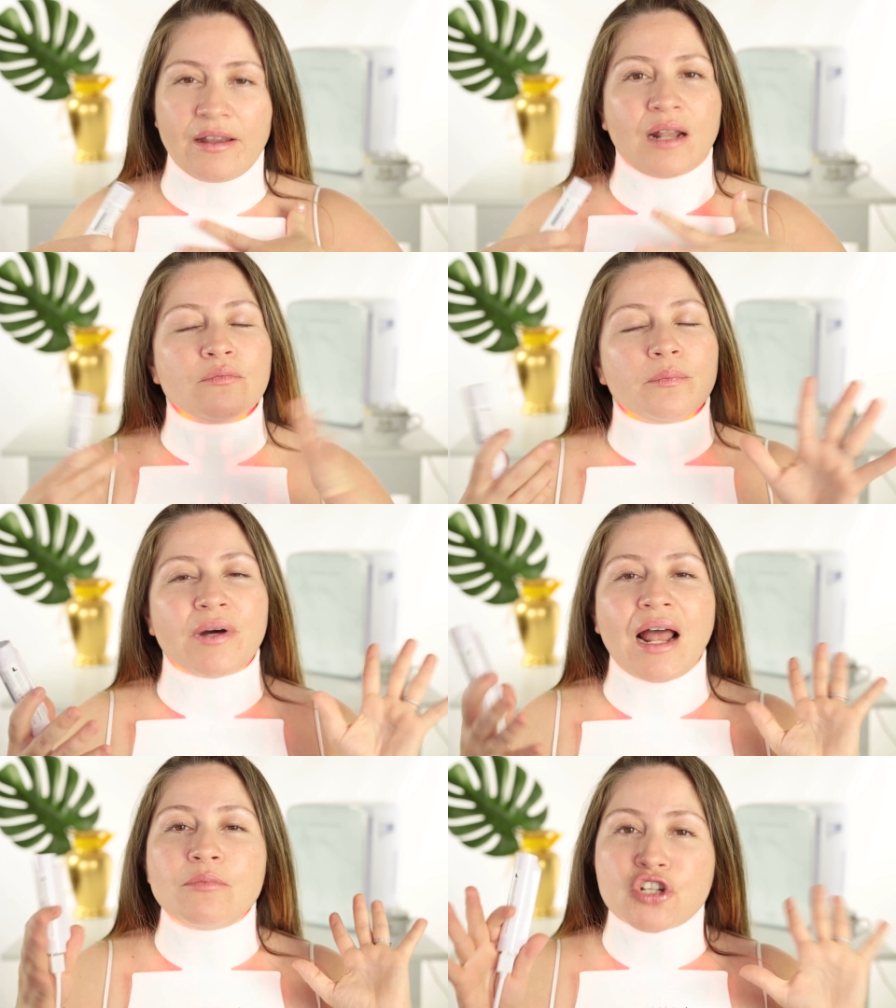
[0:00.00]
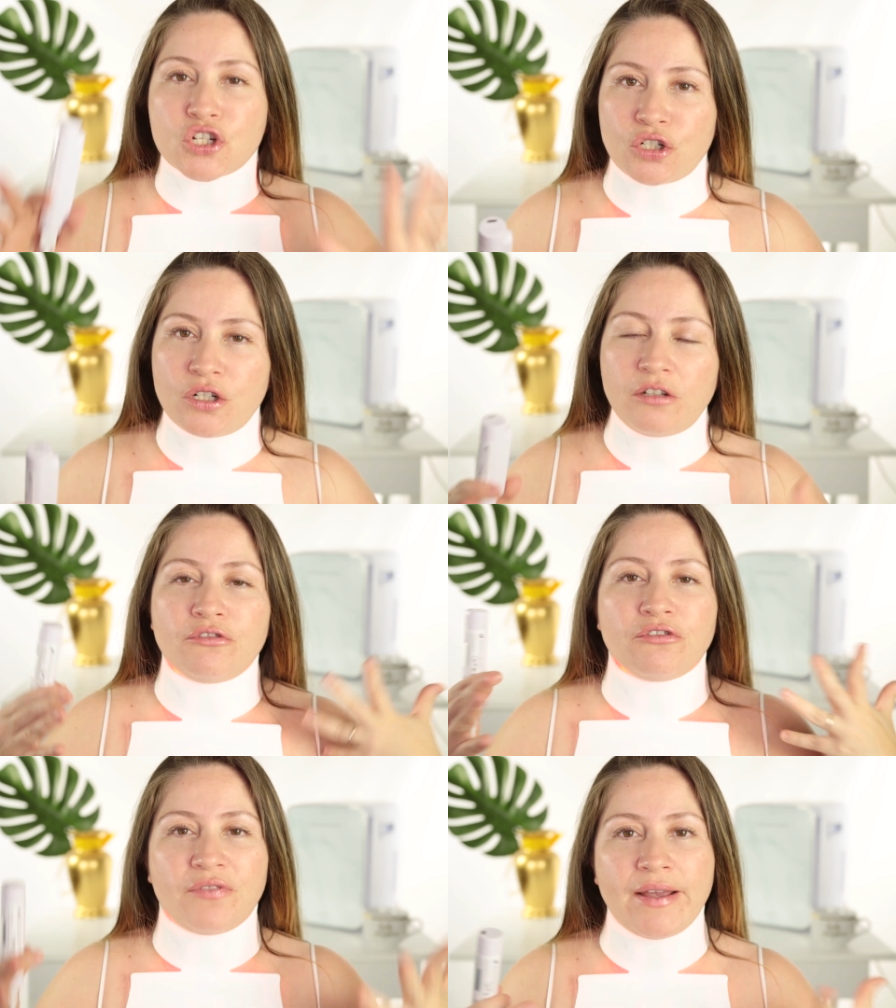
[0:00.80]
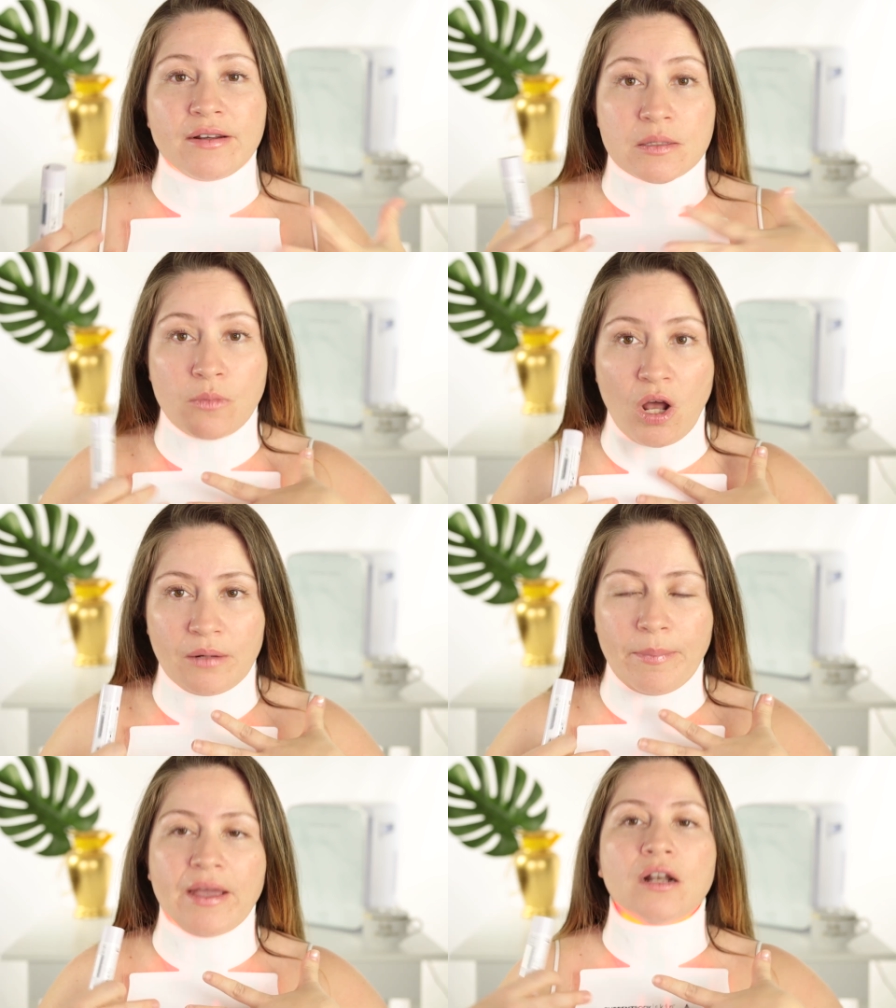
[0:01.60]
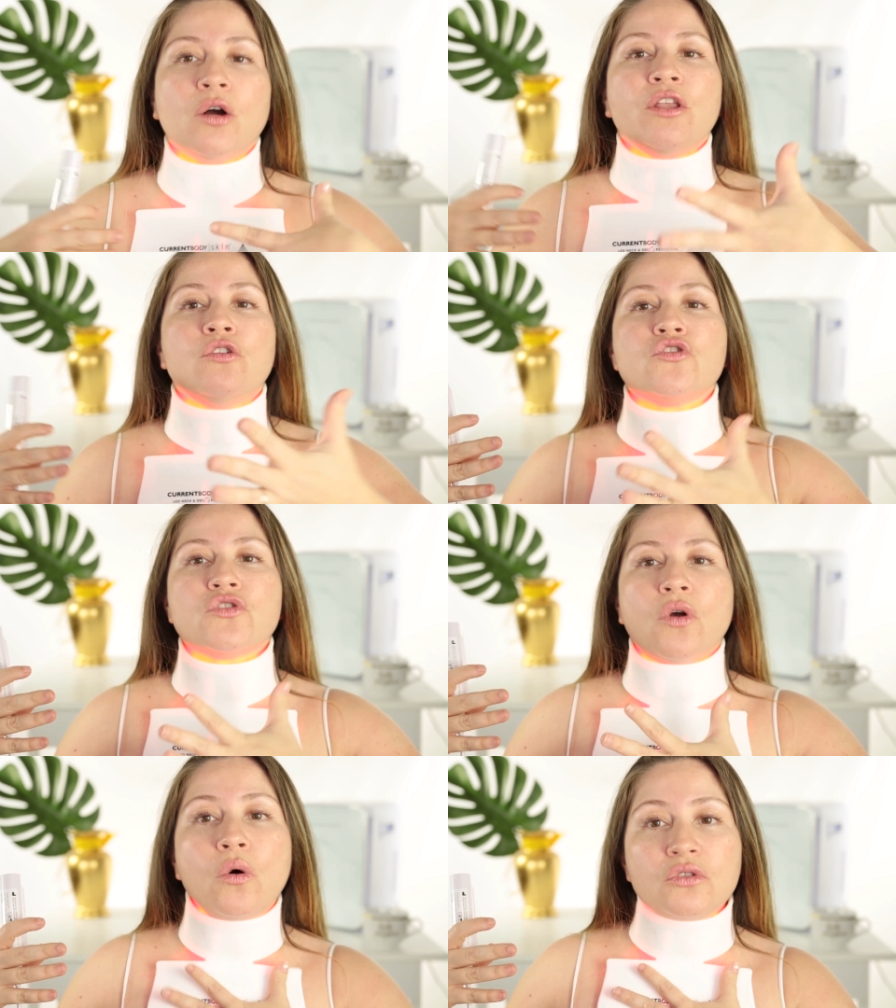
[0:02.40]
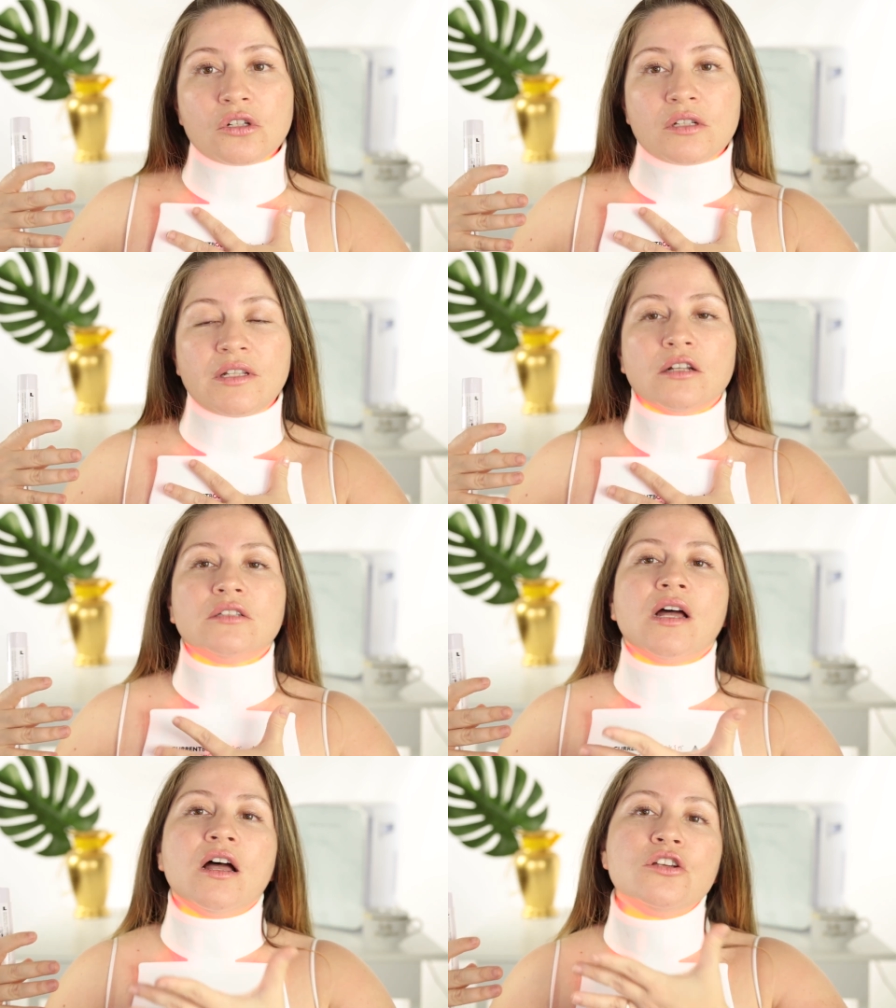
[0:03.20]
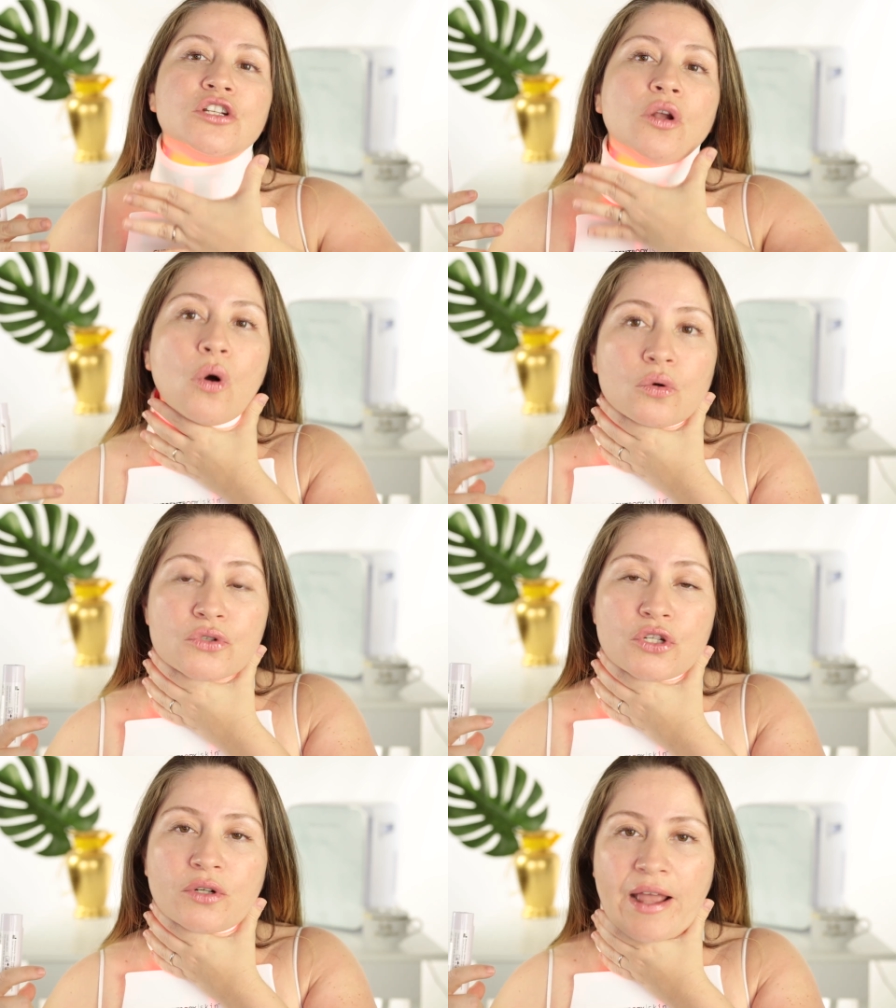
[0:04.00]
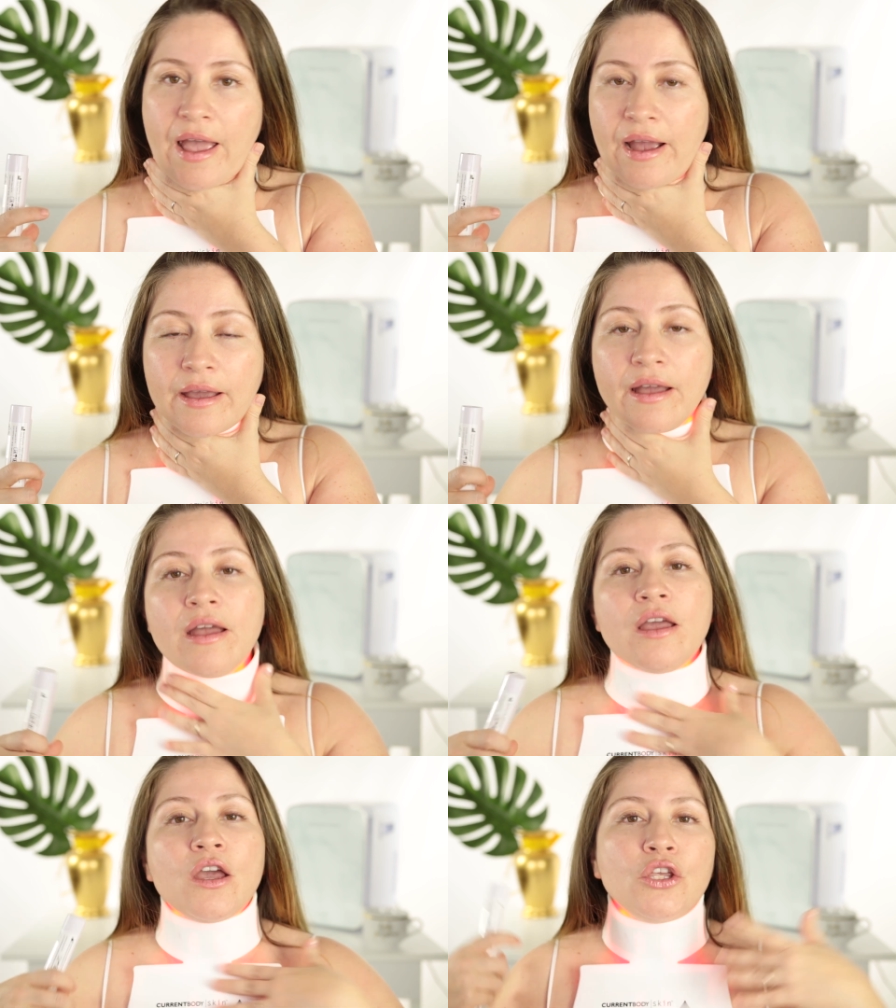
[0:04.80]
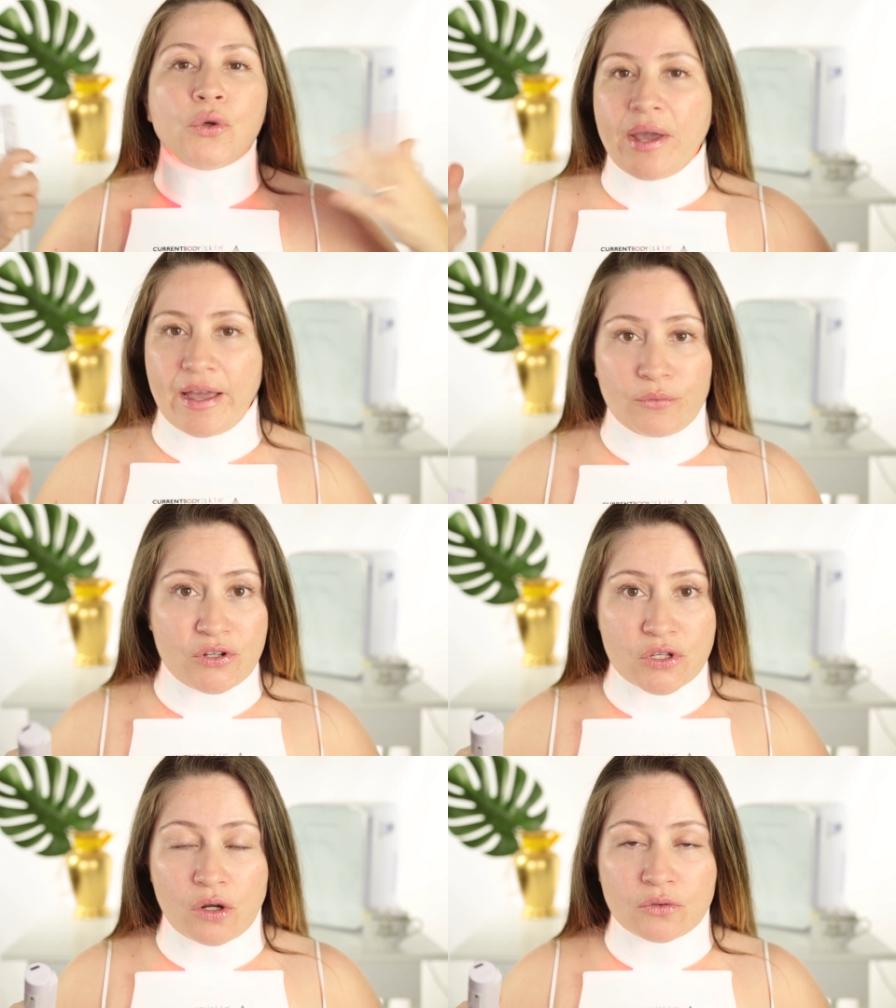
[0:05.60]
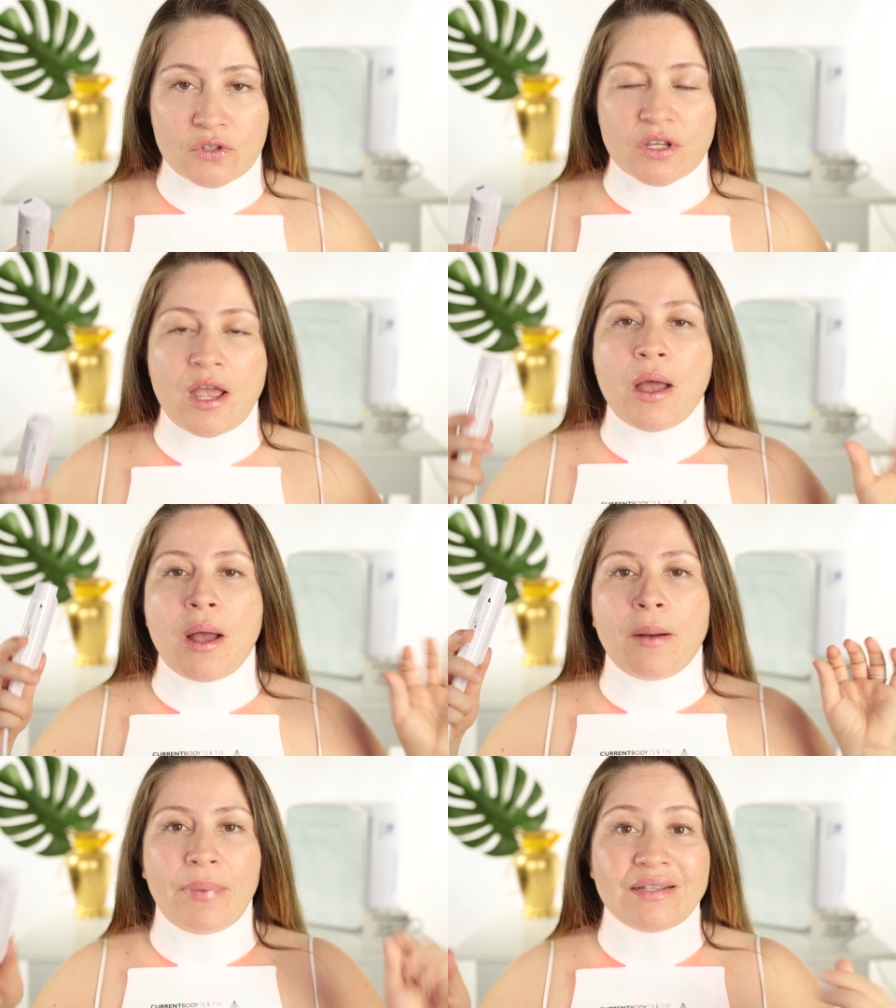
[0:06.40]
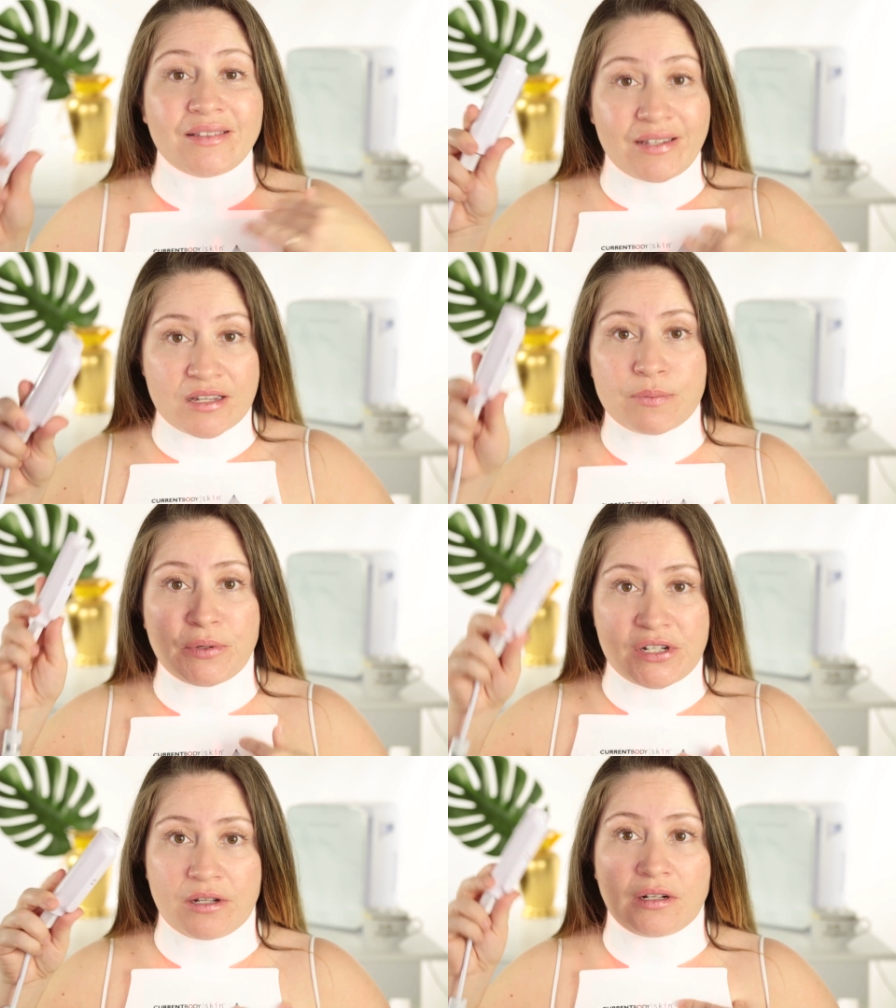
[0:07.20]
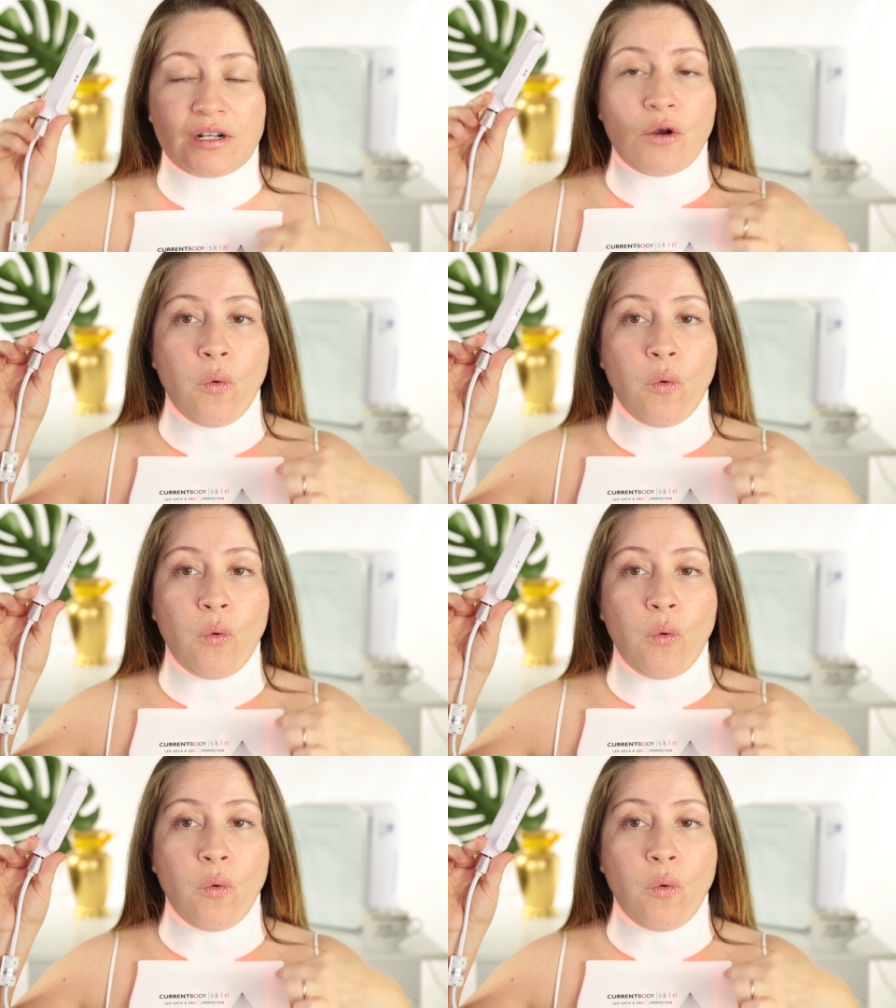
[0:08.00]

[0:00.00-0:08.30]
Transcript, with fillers: And I'm, but I'm sure if you find a smaller panel and you just hold to a décolletage and hold to your neck, you get results. But this particular